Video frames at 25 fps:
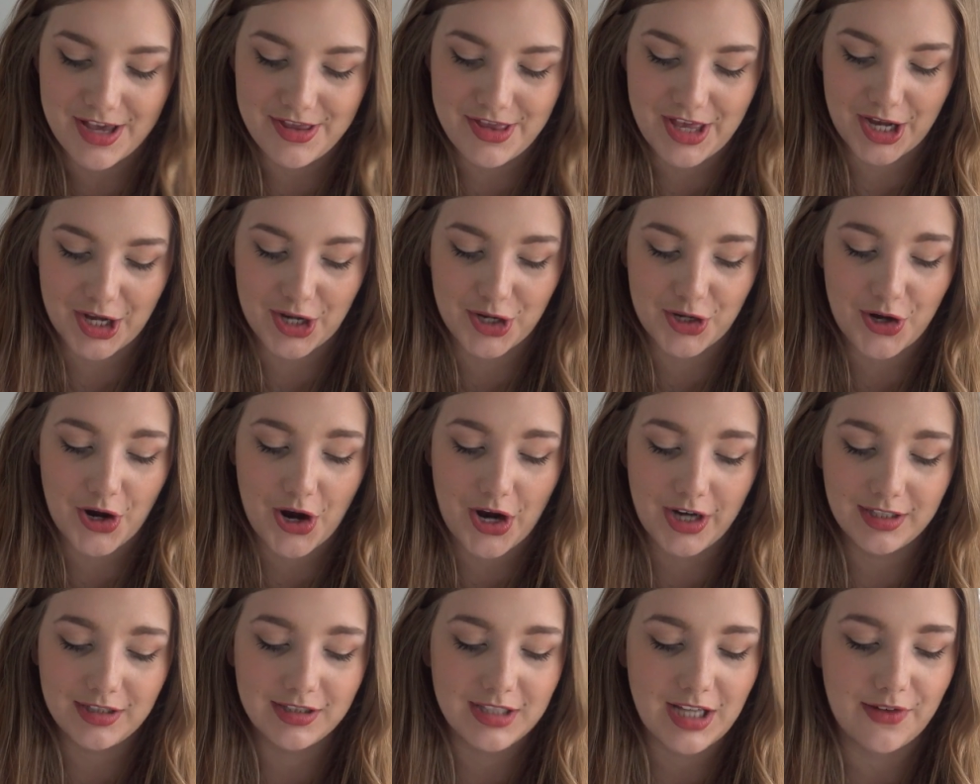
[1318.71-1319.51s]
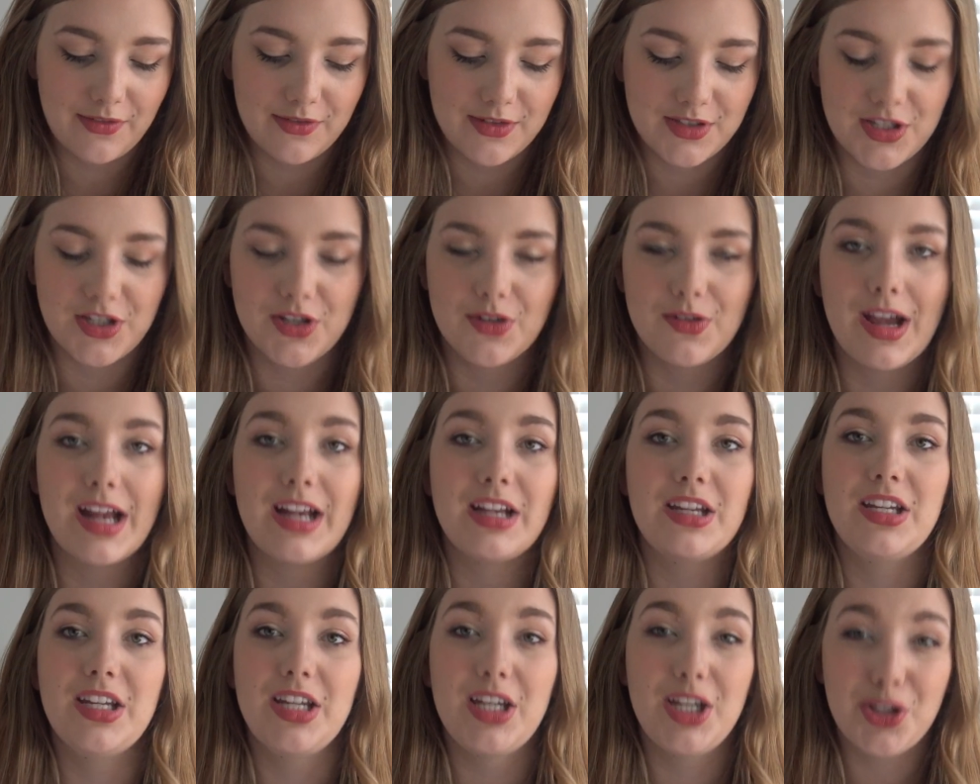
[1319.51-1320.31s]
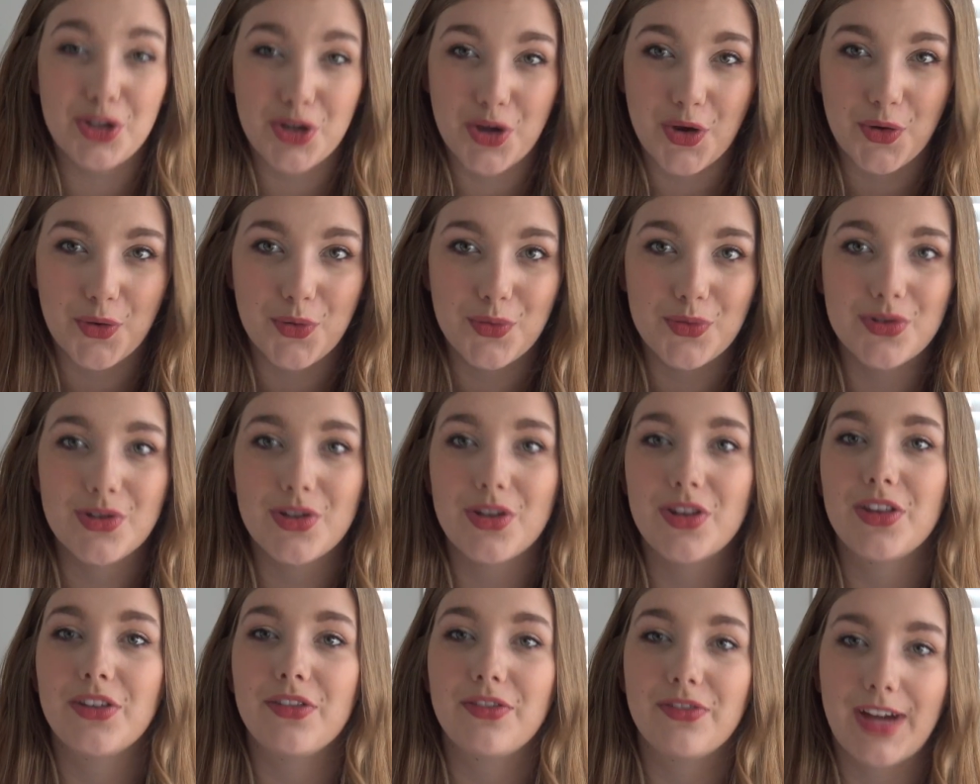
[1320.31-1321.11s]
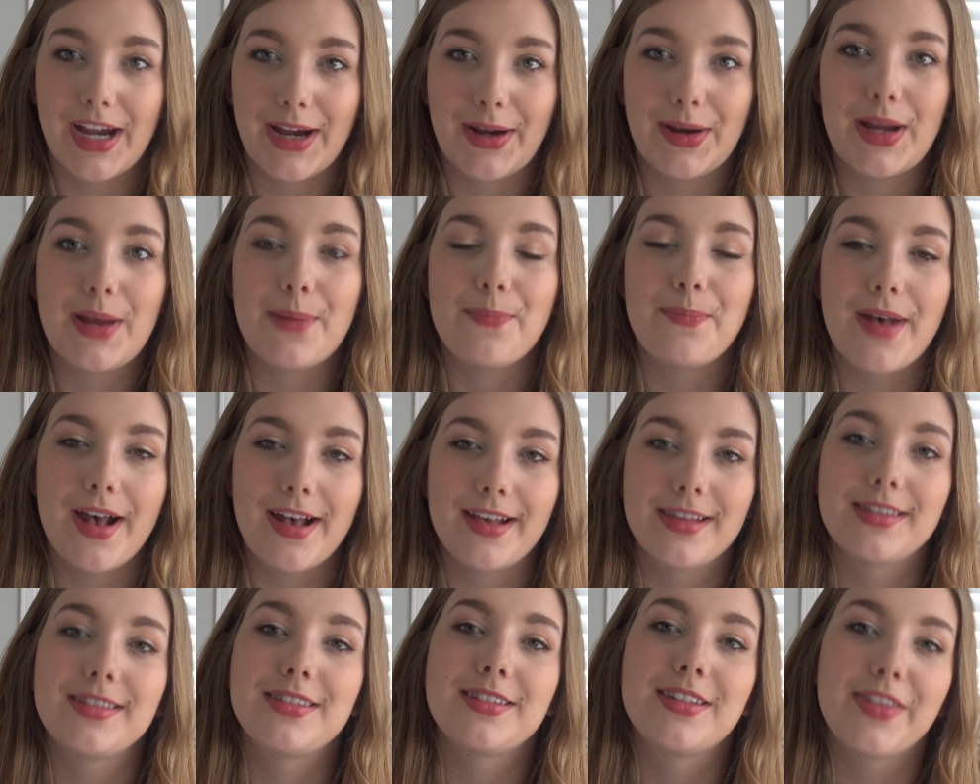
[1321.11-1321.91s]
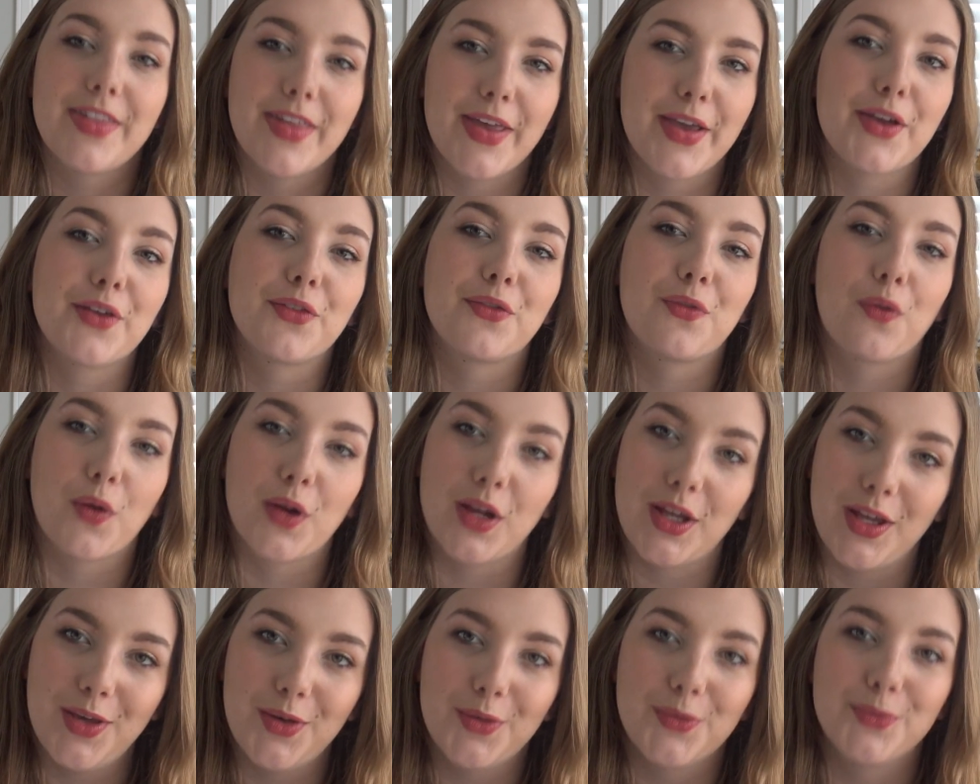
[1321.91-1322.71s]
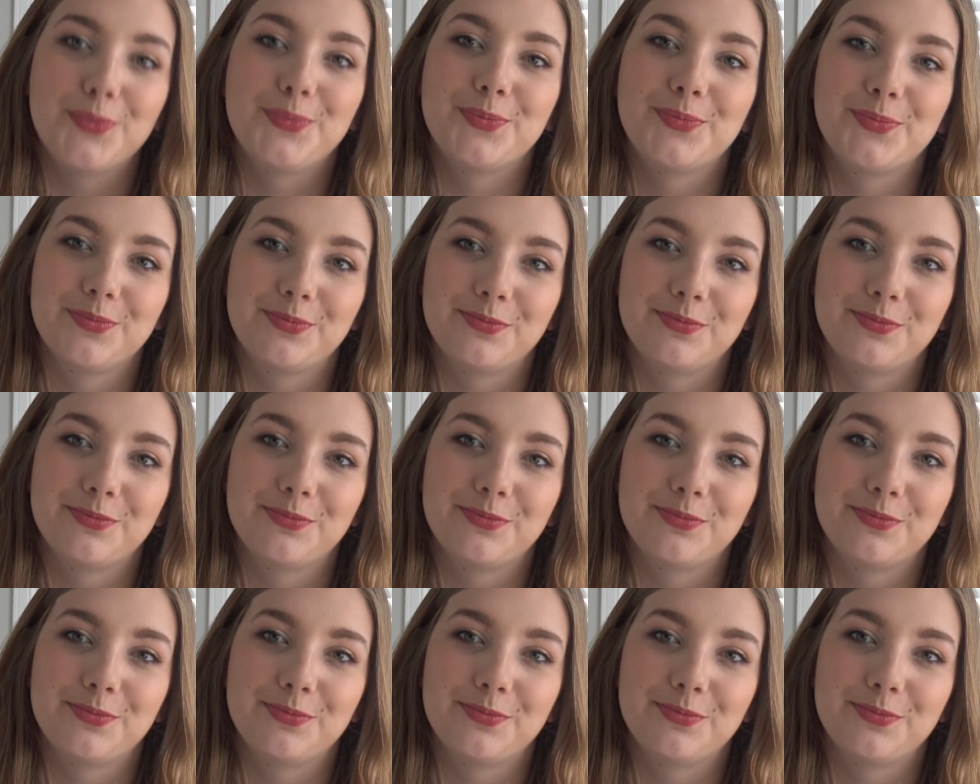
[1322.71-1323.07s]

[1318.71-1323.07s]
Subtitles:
that God loves you and he knows the very best thing for you.